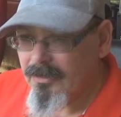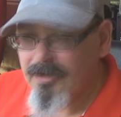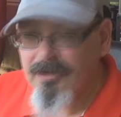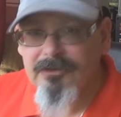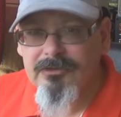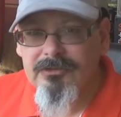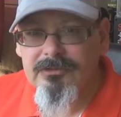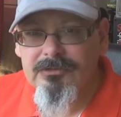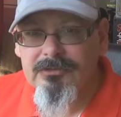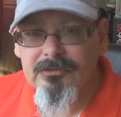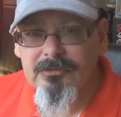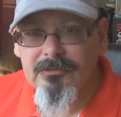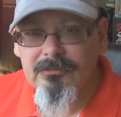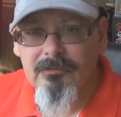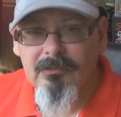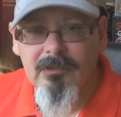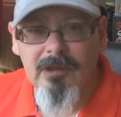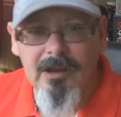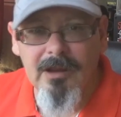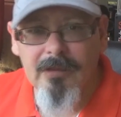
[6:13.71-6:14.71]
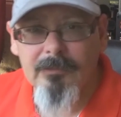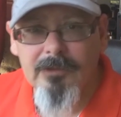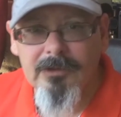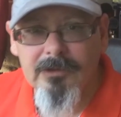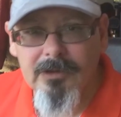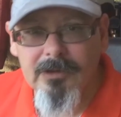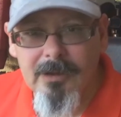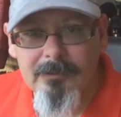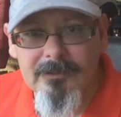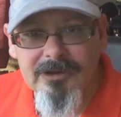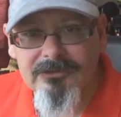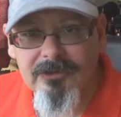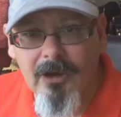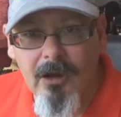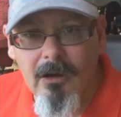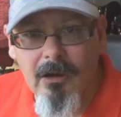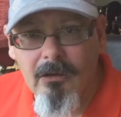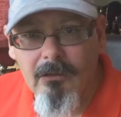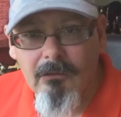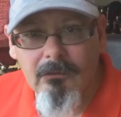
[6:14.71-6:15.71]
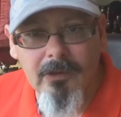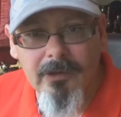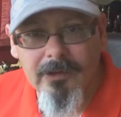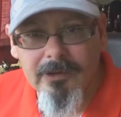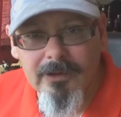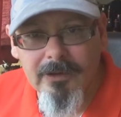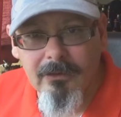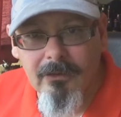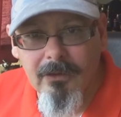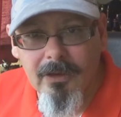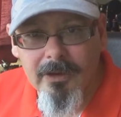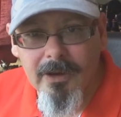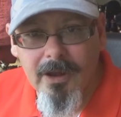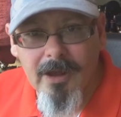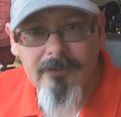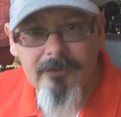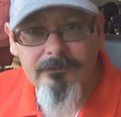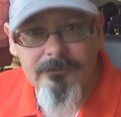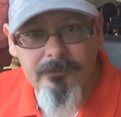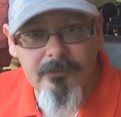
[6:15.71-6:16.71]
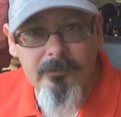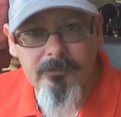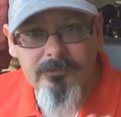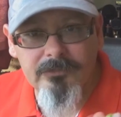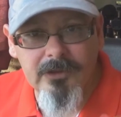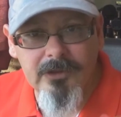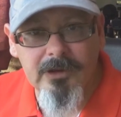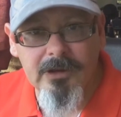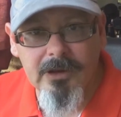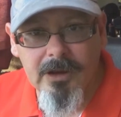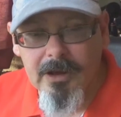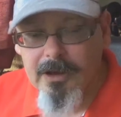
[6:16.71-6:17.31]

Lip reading: that it's lemon tart or anything like that from Dinner